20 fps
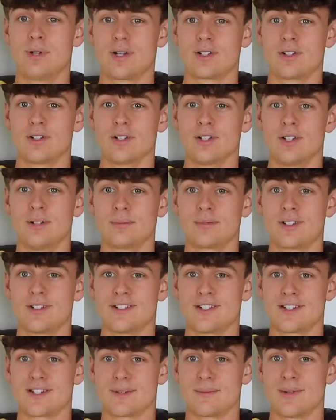buckle up,
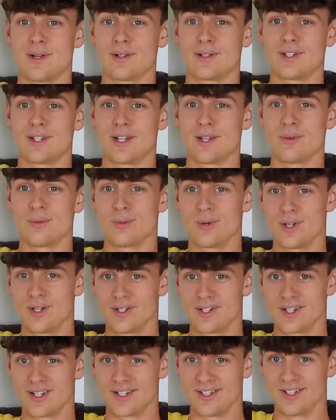cause it's about to get
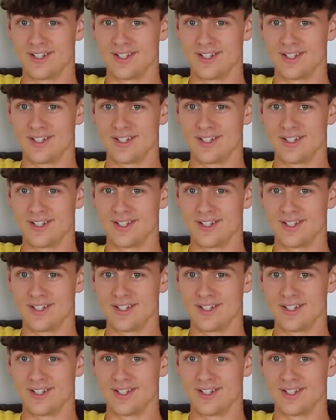weird.